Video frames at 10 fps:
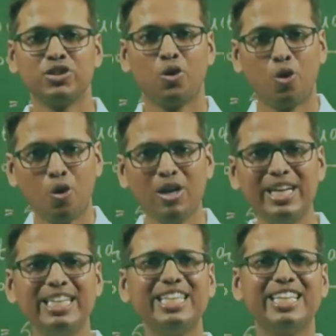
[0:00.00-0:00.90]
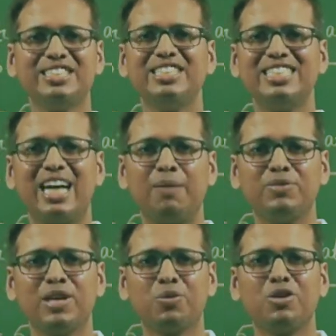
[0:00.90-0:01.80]
So whole integration
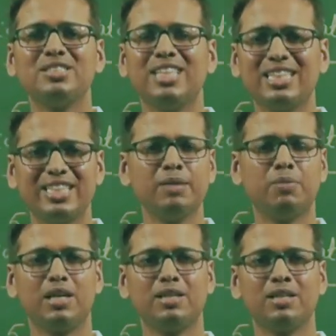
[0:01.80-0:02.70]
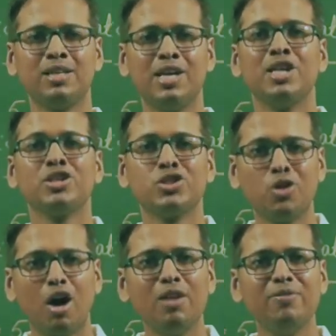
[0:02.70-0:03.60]
chapter was nothing but
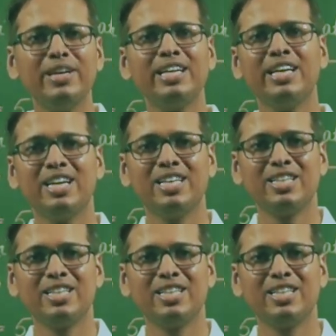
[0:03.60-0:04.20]
solving